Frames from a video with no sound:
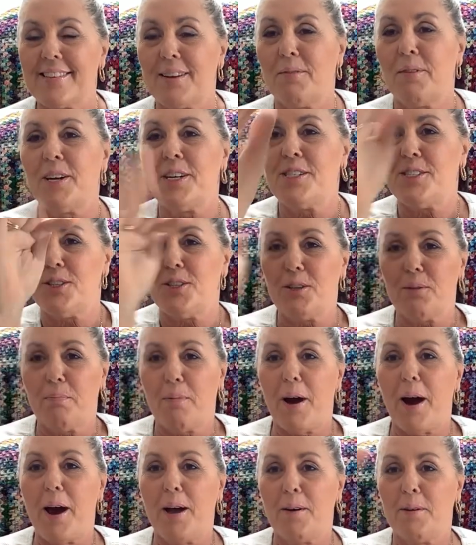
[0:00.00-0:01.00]
I want to do the
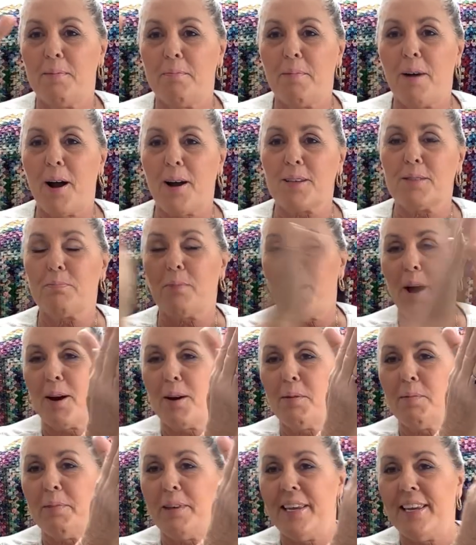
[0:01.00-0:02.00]
bottom, box
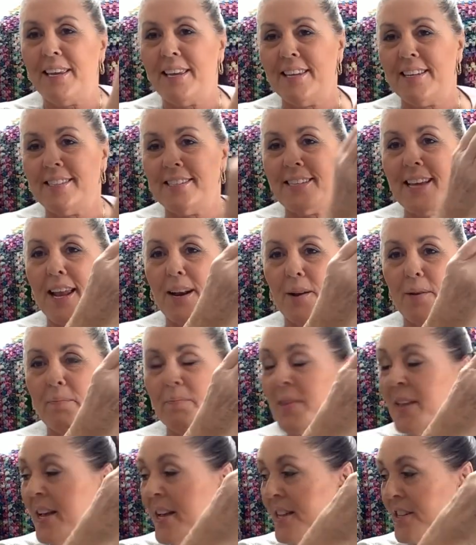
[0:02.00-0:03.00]
bottom in denim.
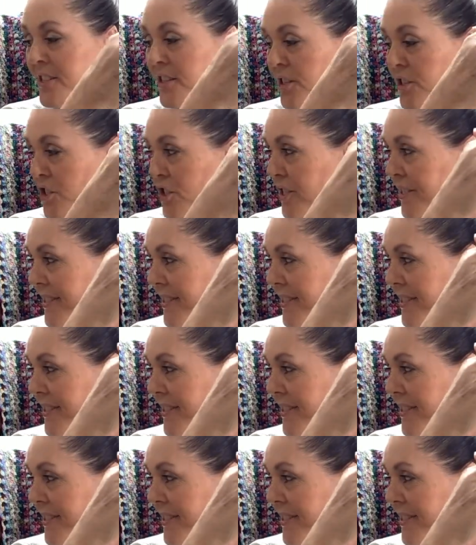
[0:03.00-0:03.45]
So she